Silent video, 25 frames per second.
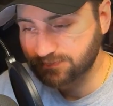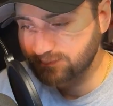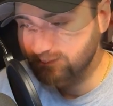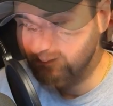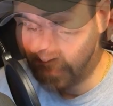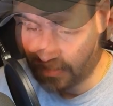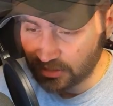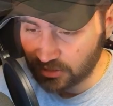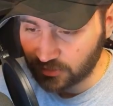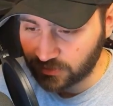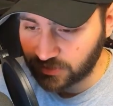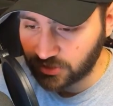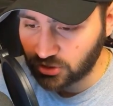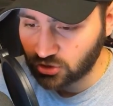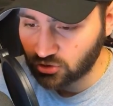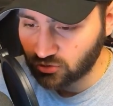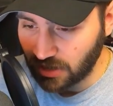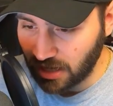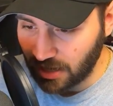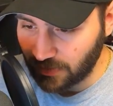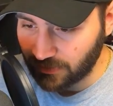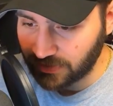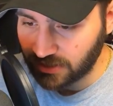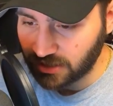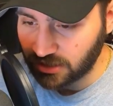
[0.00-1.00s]
These will be
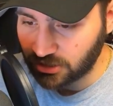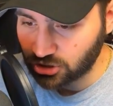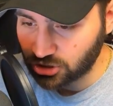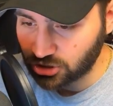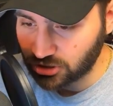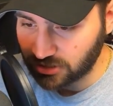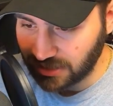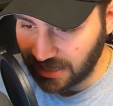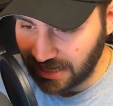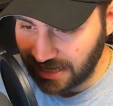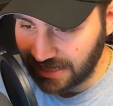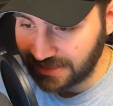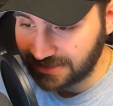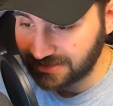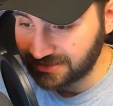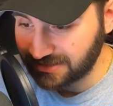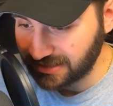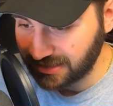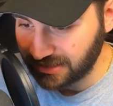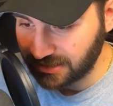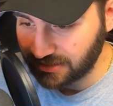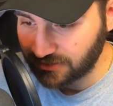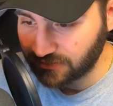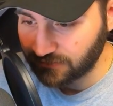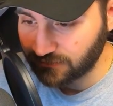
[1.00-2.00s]
dropping on July
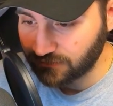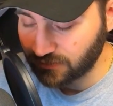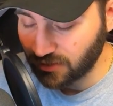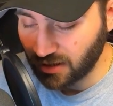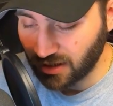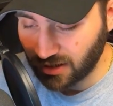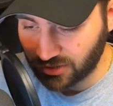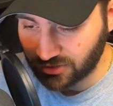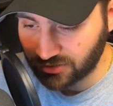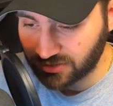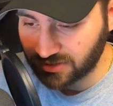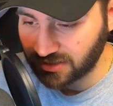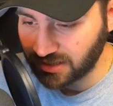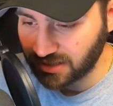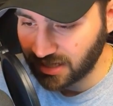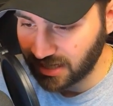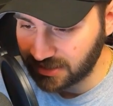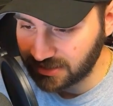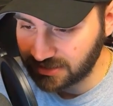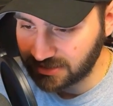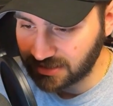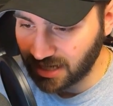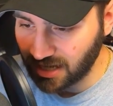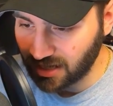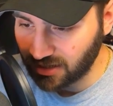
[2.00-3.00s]
18th for
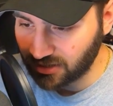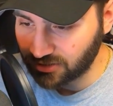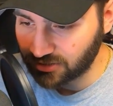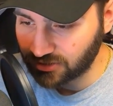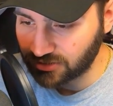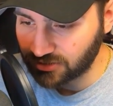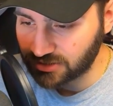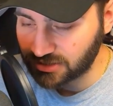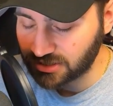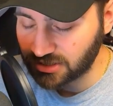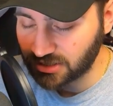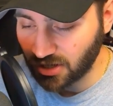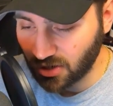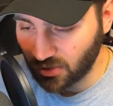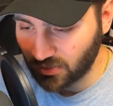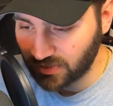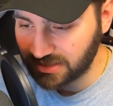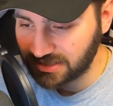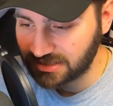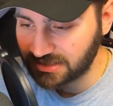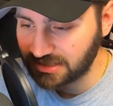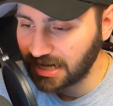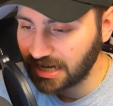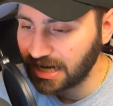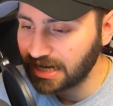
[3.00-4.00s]
$190,
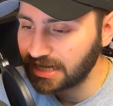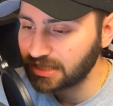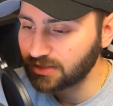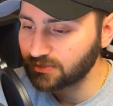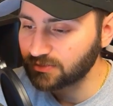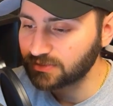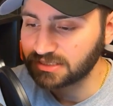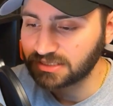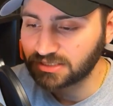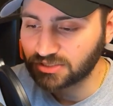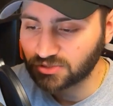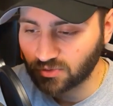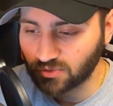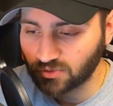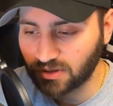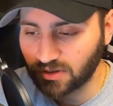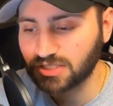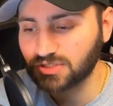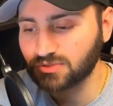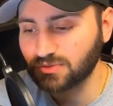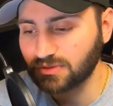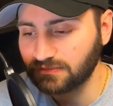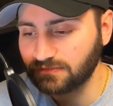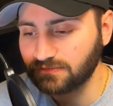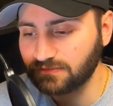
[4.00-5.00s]
coinciding with the
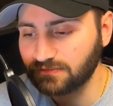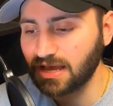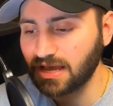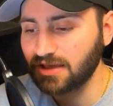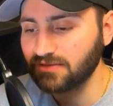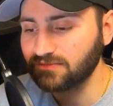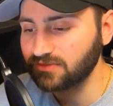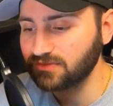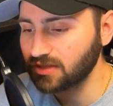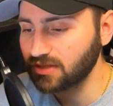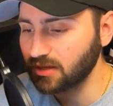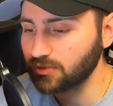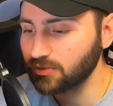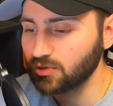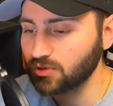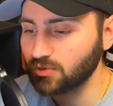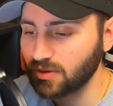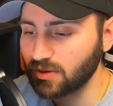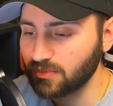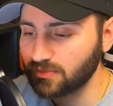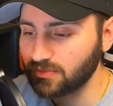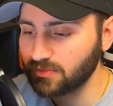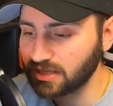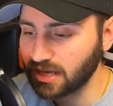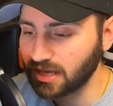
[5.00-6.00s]
2025
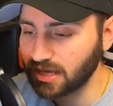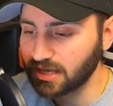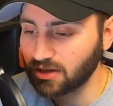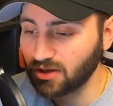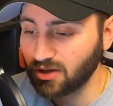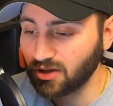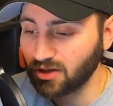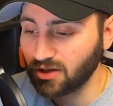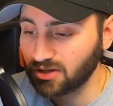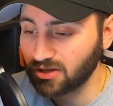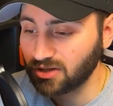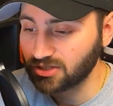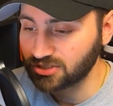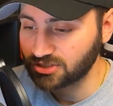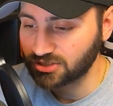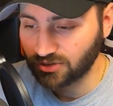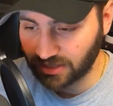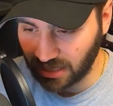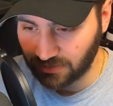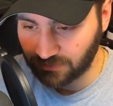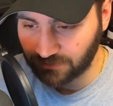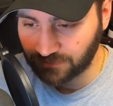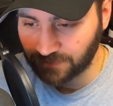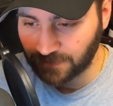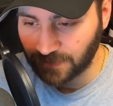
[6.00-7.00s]
WNBA All-Star
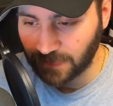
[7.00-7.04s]
Game.